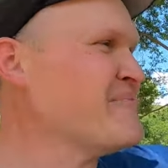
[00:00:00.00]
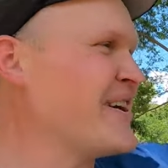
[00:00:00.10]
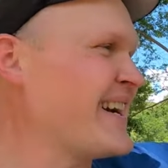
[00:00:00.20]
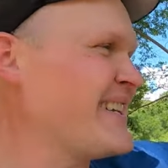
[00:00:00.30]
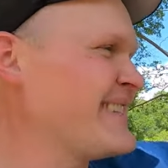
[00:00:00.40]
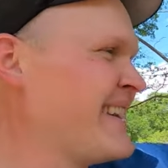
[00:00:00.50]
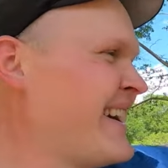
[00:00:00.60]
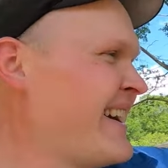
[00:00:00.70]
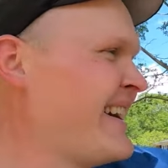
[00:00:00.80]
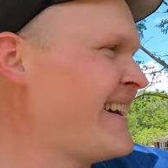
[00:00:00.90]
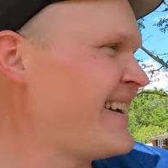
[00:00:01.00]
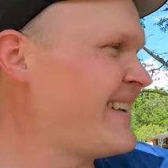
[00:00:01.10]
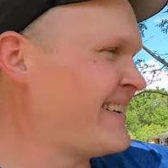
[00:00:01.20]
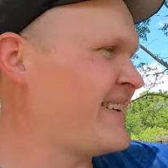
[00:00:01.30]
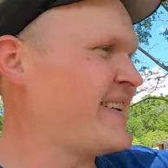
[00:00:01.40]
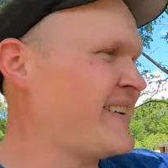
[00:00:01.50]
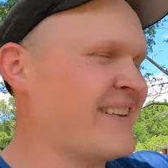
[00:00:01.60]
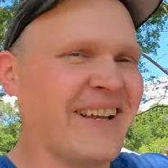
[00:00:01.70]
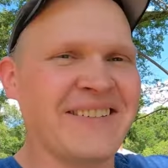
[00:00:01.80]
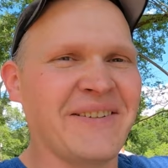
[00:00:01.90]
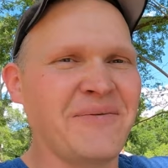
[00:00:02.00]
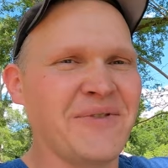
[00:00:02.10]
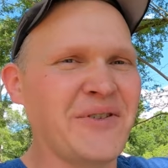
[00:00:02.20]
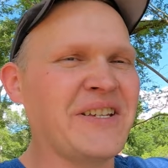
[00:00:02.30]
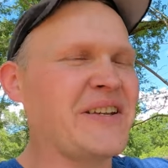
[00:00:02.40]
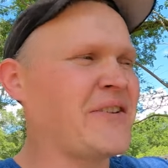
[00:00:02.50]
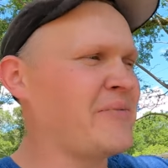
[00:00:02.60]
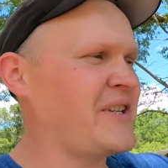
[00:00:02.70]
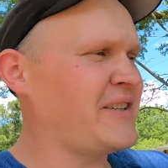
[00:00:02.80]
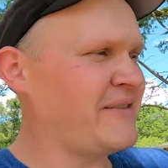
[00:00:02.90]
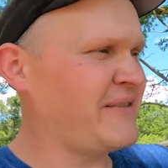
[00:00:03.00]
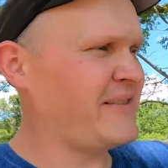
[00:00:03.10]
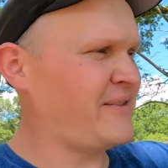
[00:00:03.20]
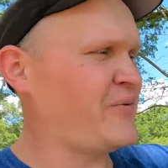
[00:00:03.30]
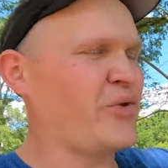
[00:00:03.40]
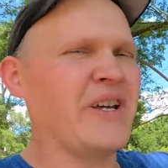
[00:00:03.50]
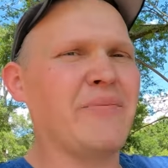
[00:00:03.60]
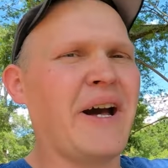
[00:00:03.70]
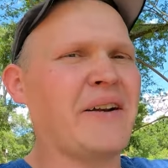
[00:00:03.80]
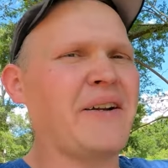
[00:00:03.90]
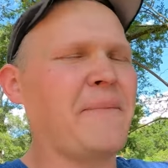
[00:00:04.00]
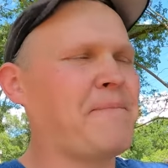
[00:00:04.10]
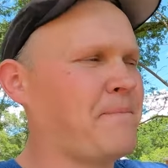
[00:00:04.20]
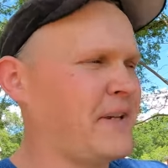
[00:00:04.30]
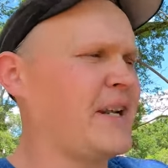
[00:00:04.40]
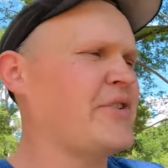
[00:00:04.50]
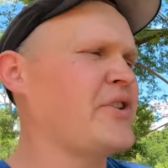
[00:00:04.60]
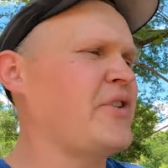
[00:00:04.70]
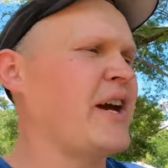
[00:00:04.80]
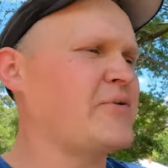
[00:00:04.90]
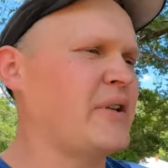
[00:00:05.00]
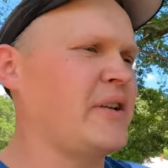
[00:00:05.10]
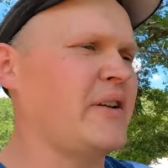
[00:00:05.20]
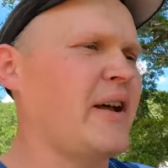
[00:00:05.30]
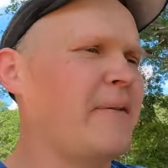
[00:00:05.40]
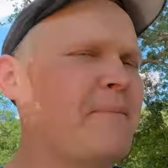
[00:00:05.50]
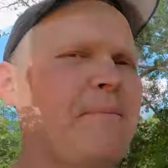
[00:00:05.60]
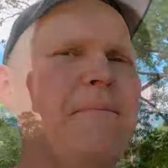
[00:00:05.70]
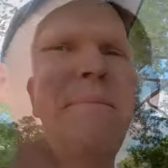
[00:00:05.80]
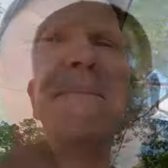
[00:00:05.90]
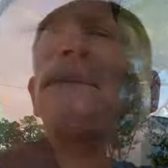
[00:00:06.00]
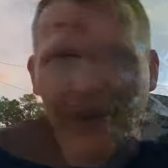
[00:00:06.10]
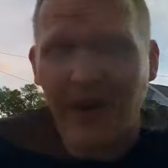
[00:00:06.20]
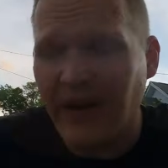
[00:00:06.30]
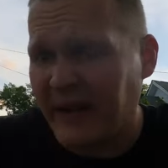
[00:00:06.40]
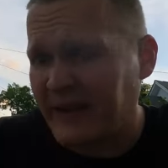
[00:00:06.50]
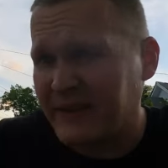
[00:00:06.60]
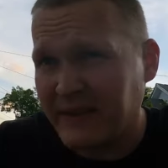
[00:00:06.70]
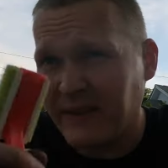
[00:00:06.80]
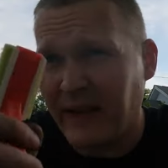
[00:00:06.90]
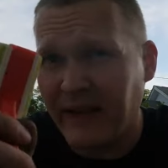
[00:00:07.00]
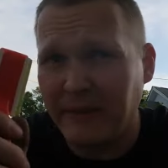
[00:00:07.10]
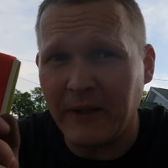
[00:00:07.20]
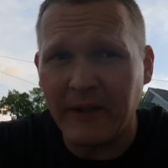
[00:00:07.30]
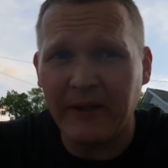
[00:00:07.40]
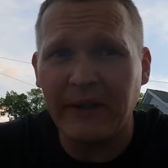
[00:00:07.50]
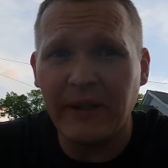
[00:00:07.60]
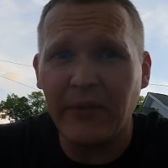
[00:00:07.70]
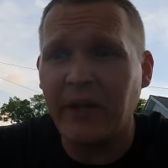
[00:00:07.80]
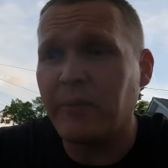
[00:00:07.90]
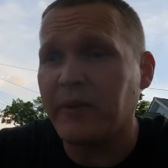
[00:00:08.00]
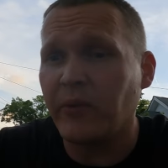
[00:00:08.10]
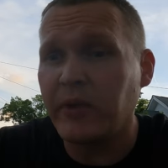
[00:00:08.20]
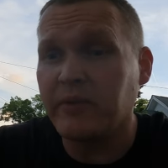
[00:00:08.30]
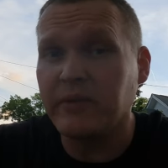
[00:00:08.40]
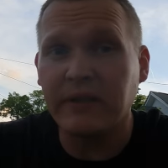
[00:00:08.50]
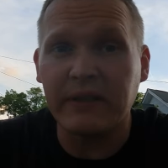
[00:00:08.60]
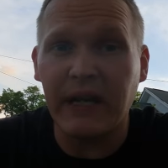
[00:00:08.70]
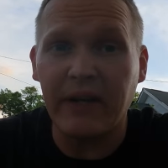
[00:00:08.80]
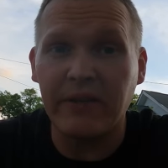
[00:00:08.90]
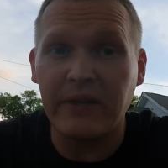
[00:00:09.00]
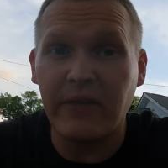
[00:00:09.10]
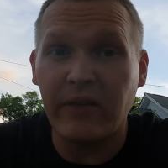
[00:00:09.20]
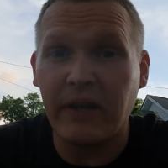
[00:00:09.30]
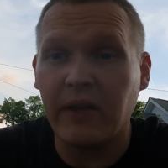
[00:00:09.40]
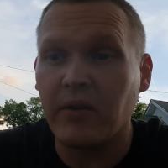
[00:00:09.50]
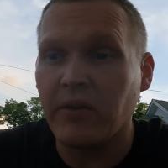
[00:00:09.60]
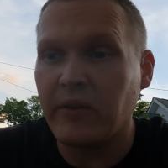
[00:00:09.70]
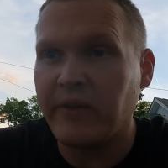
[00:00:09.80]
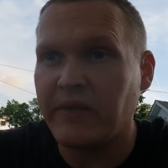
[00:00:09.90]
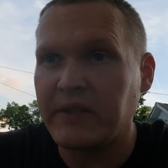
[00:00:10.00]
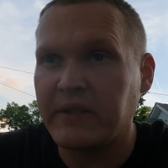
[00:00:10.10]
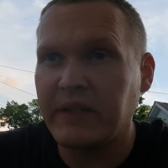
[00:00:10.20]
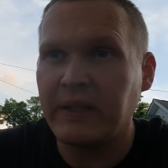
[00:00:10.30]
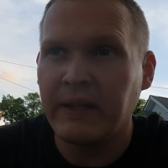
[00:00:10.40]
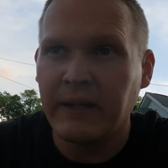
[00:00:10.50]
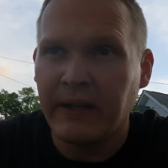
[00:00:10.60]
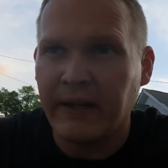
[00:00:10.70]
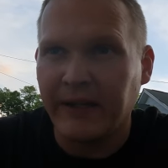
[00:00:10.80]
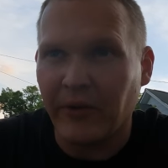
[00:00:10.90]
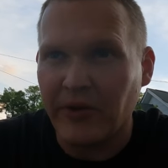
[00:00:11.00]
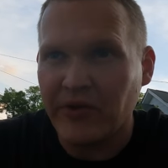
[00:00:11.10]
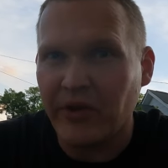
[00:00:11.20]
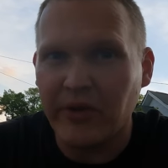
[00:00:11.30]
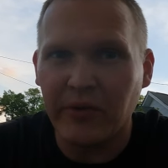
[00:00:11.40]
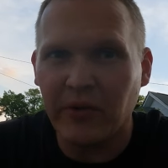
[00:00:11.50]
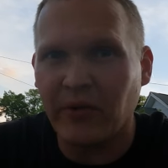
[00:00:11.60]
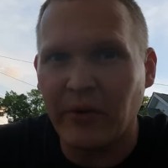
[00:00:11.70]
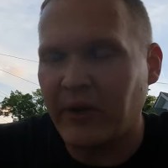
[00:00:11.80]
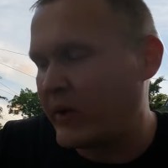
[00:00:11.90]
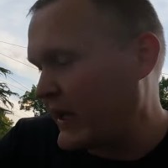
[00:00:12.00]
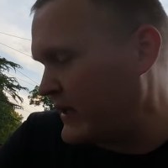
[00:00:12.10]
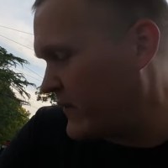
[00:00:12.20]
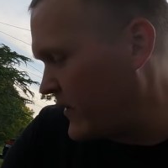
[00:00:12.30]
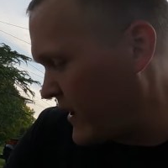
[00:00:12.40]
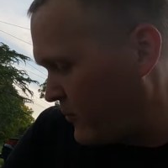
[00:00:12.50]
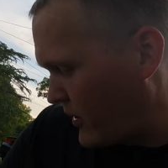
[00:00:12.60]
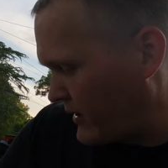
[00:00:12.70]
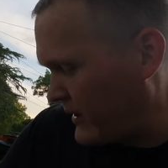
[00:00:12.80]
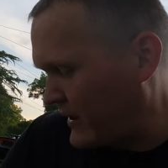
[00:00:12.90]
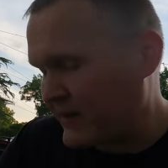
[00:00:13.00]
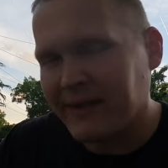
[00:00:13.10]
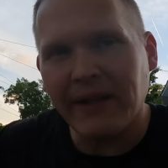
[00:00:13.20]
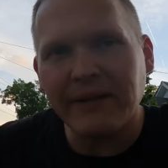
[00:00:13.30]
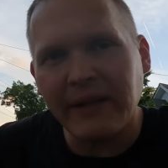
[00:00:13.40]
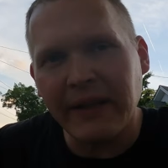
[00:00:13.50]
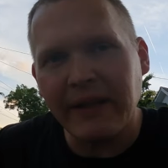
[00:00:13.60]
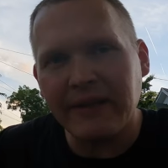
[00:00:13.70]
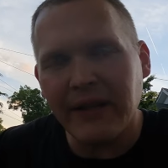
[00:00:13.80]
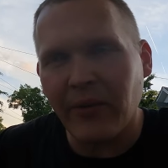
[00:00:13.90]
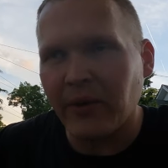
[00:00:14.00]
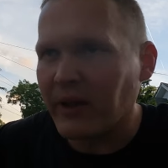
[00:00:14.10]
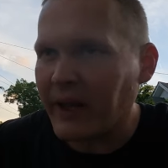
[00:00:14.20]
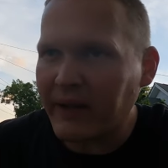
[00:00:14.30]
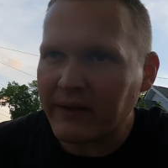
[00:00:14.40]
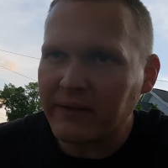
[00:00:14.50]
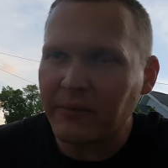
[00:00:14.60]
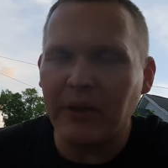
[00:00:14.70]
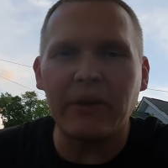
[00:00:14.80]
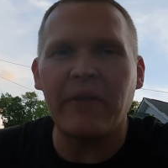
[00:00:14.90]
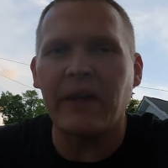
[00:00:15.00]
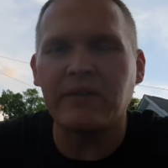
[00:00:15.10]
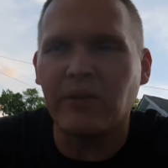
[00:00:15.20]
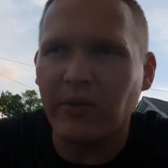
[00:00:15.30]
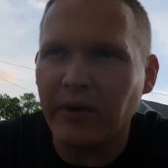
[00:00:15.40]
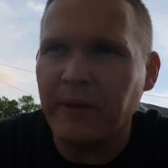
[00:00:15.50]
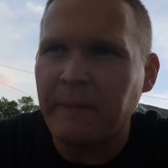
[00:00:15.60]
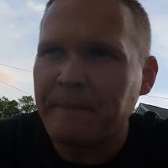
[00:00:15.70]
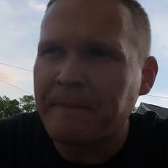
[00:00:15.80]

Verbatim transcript: But all right guys, like I said, as soon as that stuff comes in, we'll get them mounted up and I'll show you guys what they look like. All right guys, I'm getting ready to put the wheels and tires and everything on the 350Z. I want to show you real quick what I did for that brake line. It's not as clean as I would like it to be, but I think it's going to work.